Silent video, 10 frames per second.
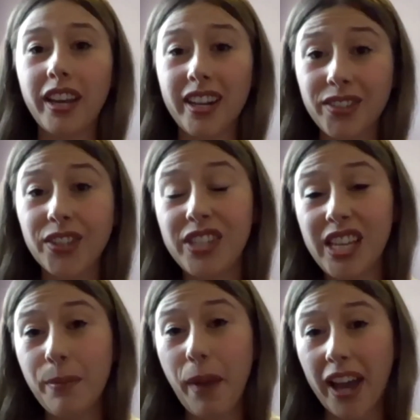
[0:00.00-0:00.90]
It is a
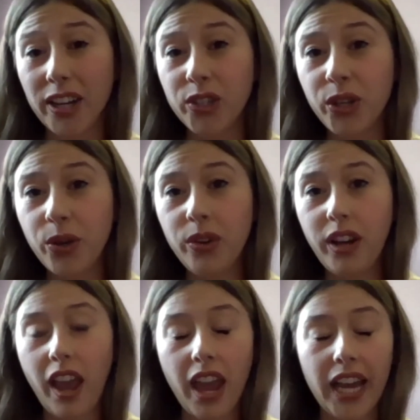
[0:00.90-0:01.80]
team attitude,
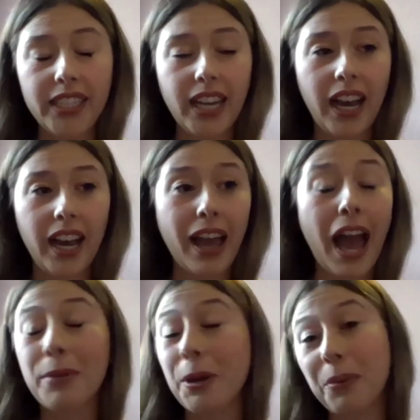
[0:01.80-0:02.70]
and
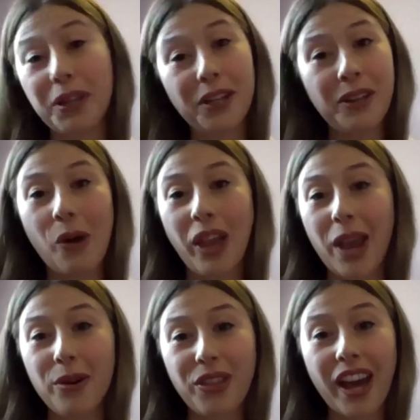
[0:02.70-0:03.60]
I'm completely
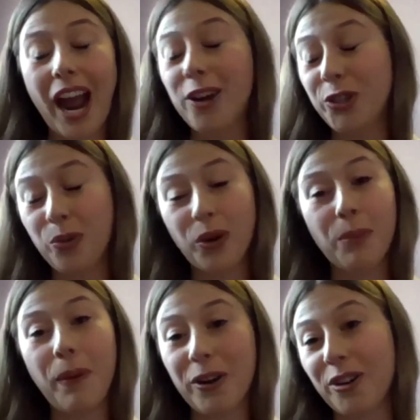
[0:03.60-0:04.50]
okay with that. I do
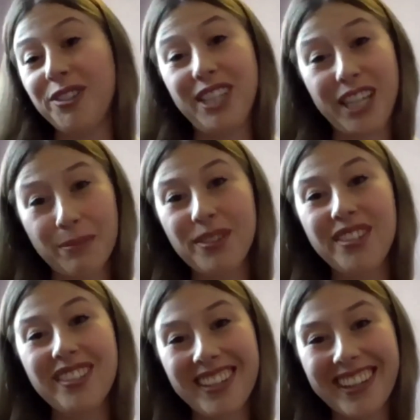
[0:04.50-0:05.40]
work better in teams.